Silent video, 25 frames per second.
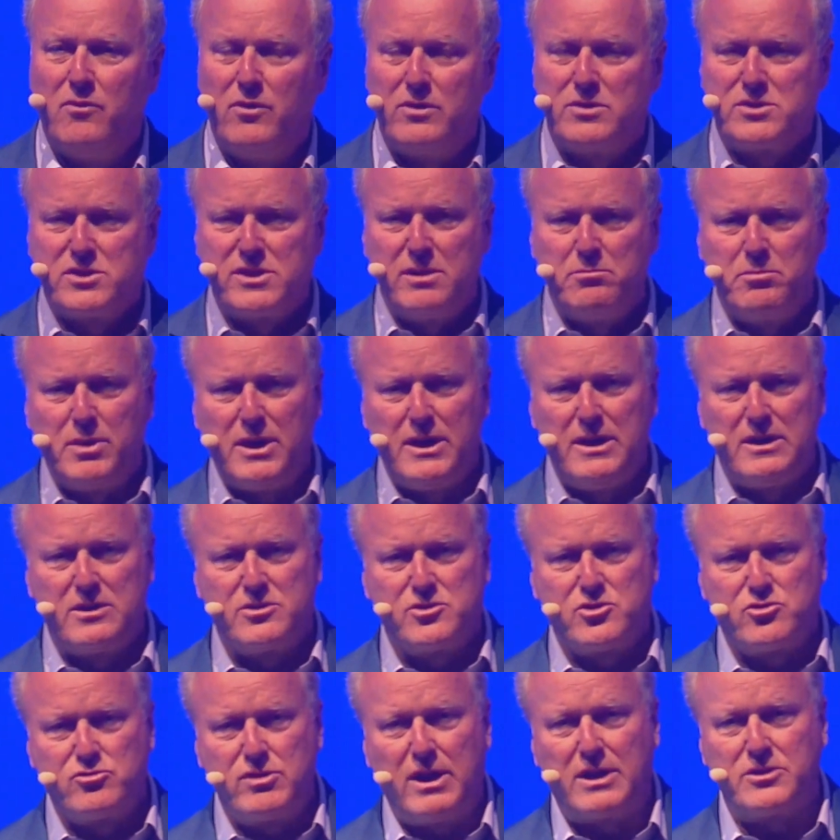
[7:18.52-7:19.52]
similar
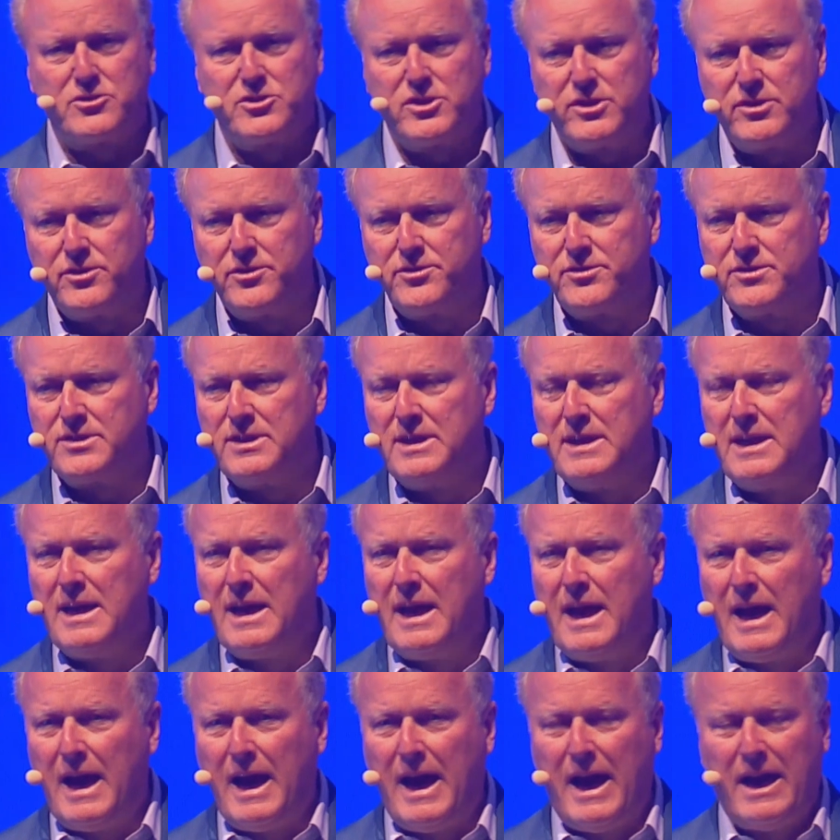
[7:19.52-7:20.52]
structures
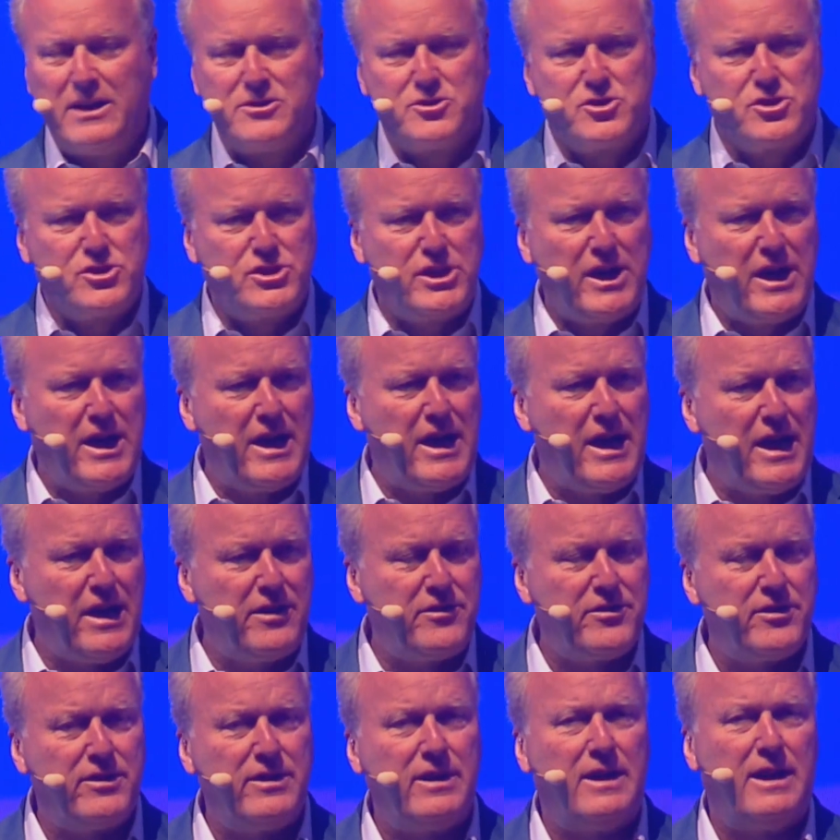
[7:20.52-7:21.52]
and
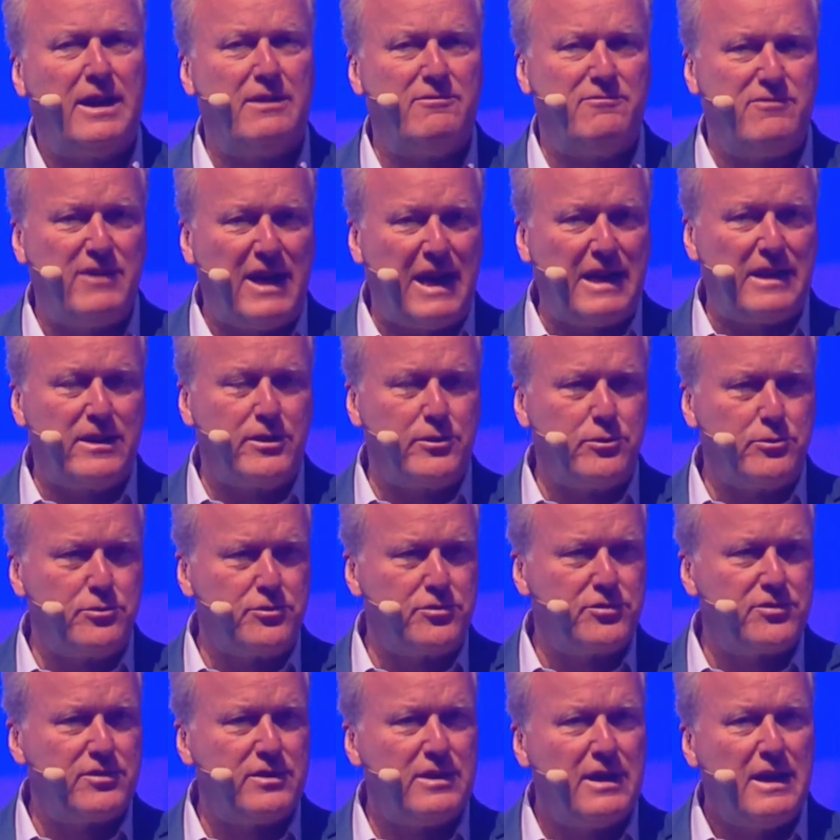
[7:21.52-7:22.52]
shared
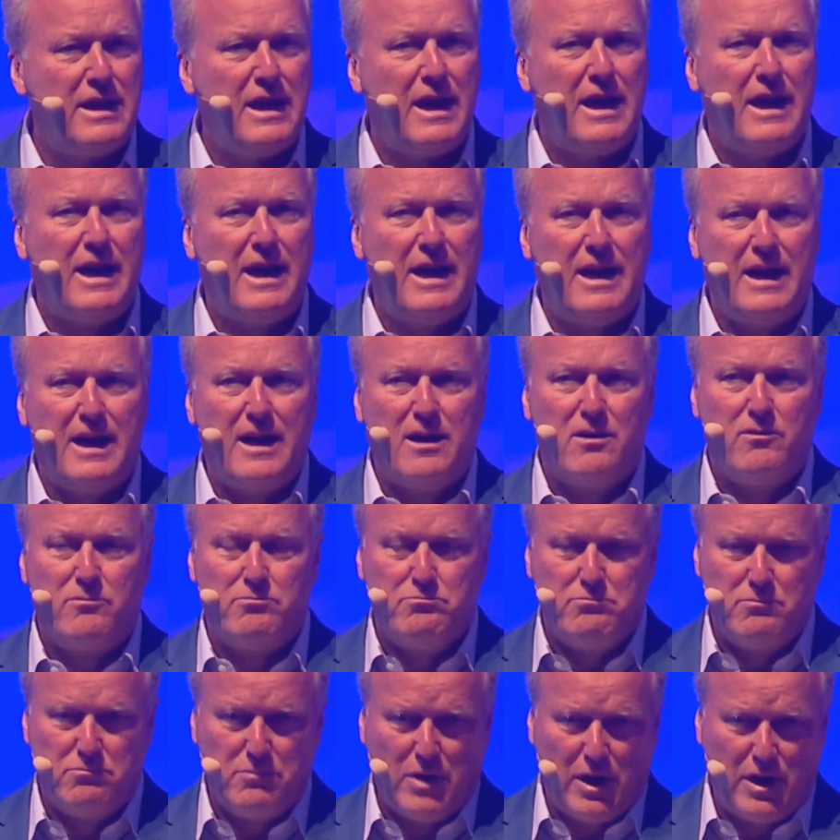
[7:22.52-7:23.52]
values, a
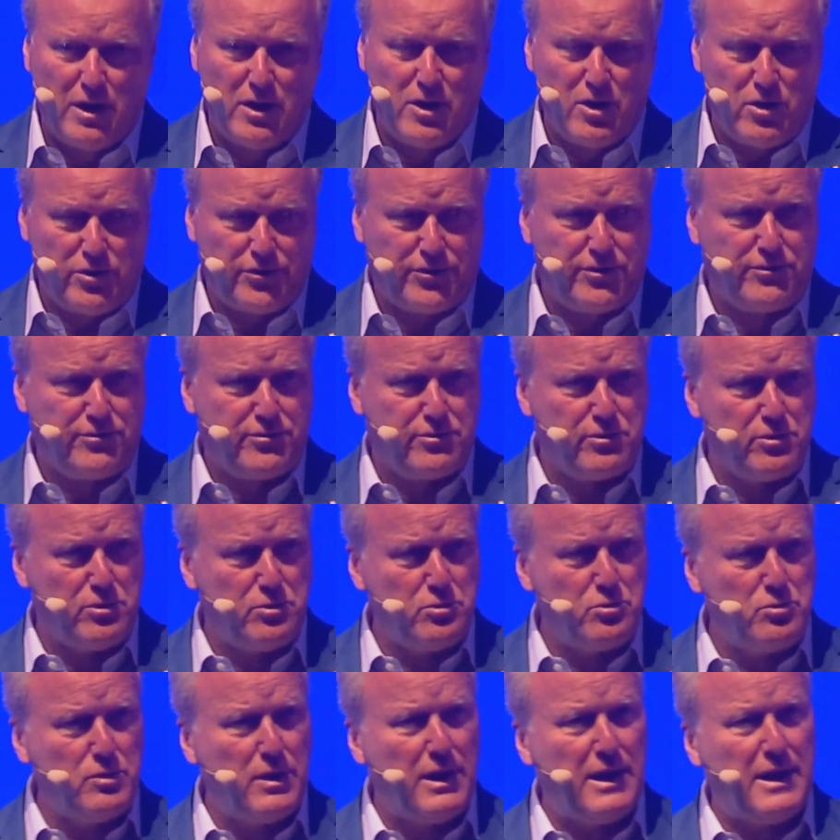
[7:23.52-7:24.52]
lot
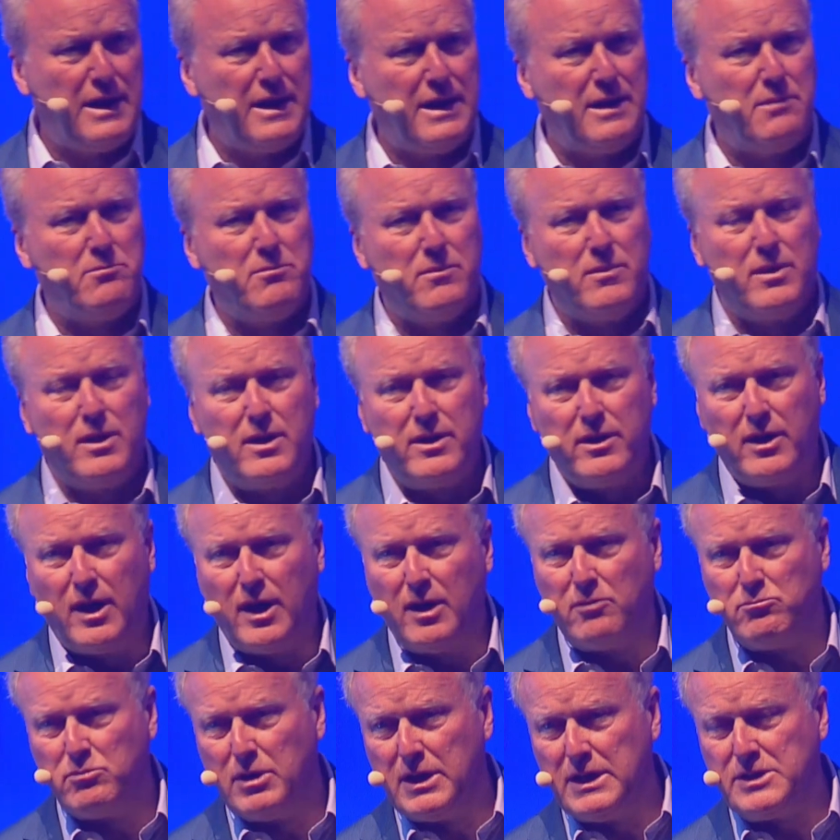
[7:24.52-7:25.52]
through
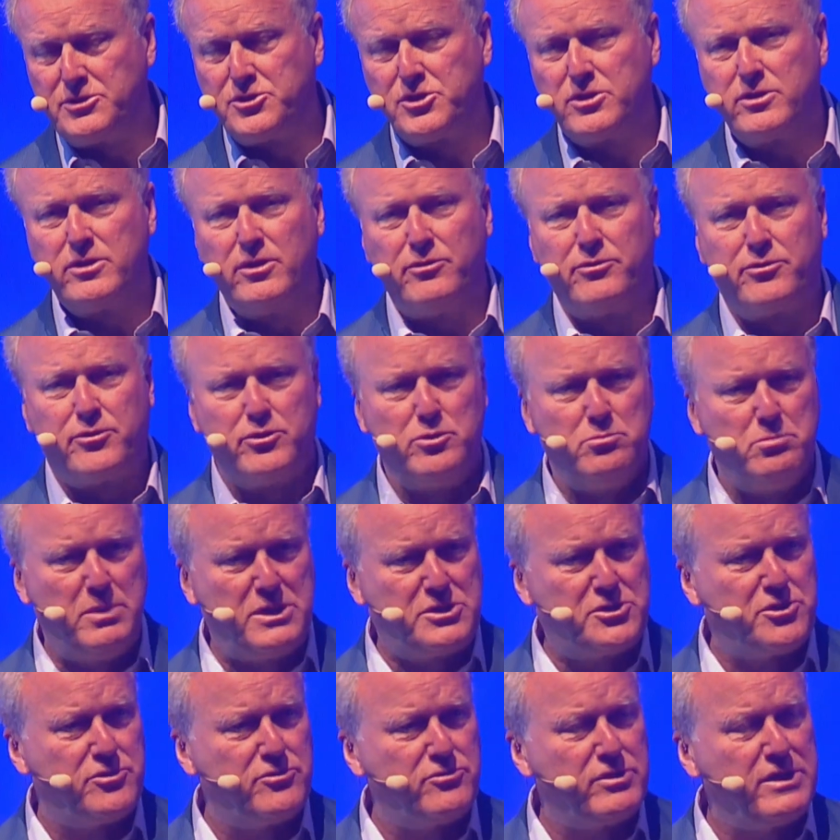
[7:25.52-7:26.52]
religion and through
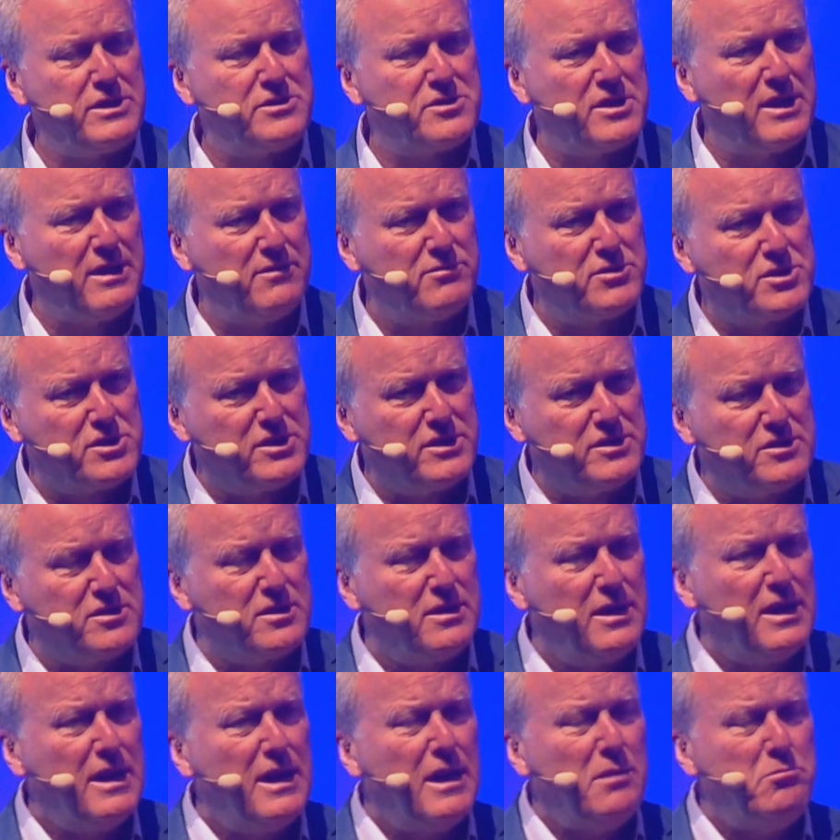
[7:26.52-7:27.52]
missionary services,
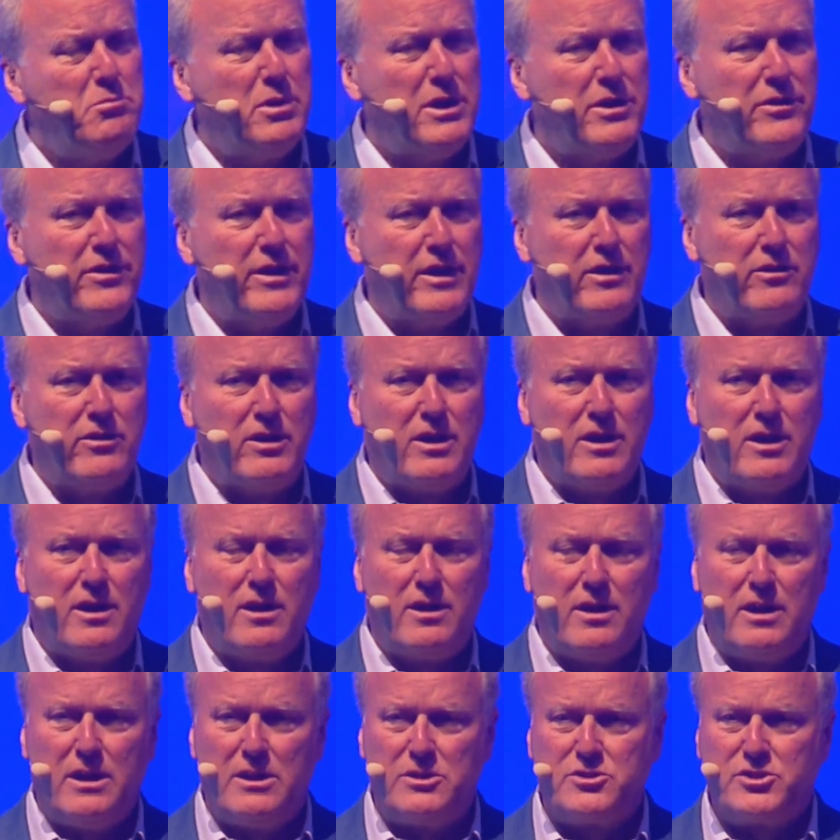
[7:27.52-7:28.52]
but there
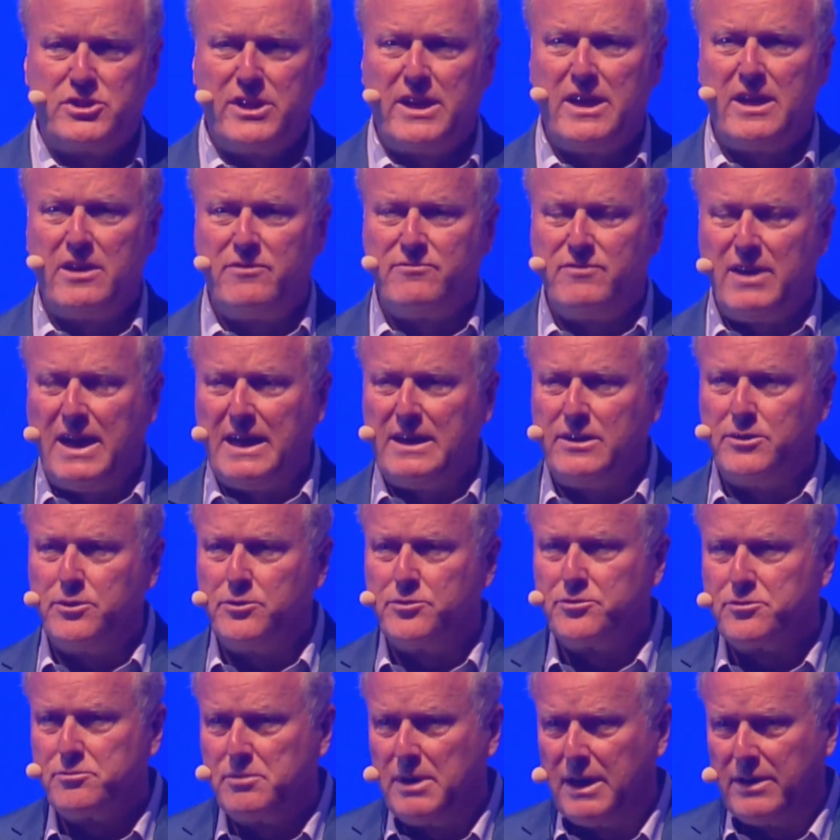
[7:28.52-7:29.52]
are shared
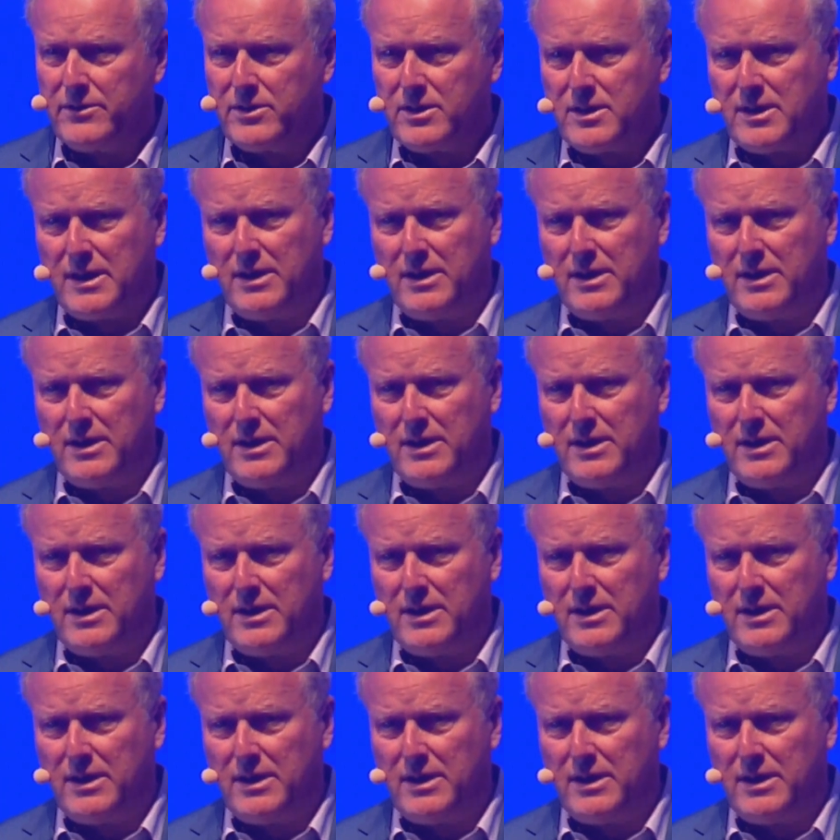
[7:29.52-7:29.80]
values throughout